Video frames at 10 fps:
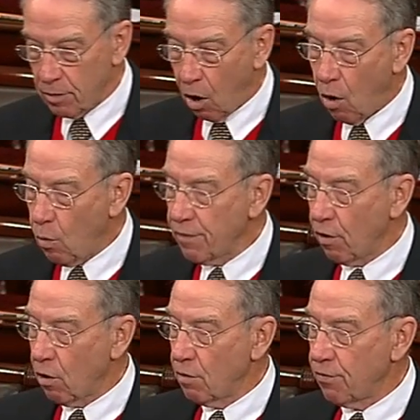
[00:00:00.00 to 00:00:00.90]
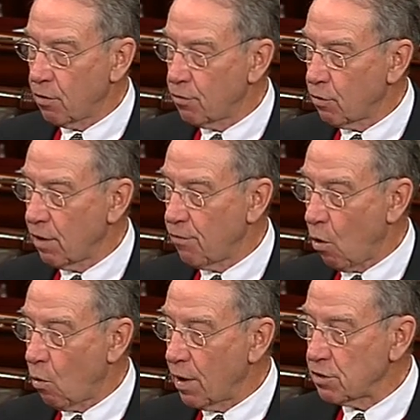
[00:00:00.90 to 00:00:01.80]
All we've heard for 3 or
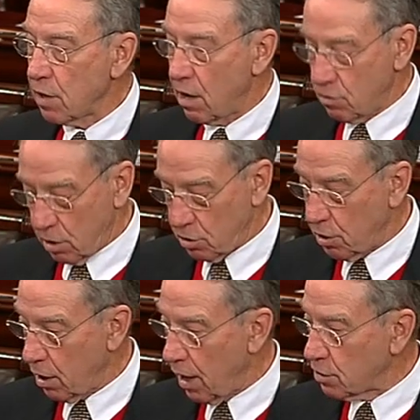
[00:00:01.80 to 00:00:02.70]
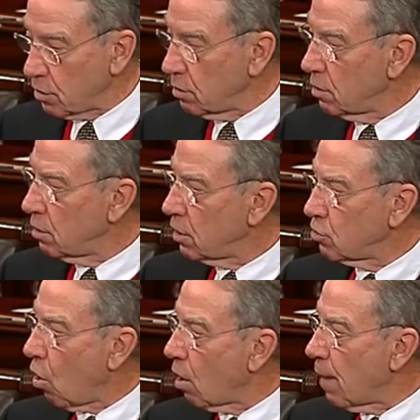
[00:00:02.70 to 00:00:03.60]
4 weeks now since the election is
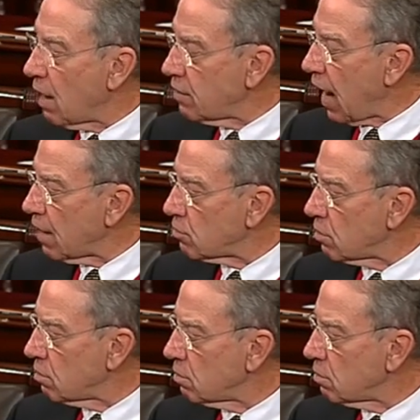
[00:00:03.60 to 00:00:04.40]
all about taxes.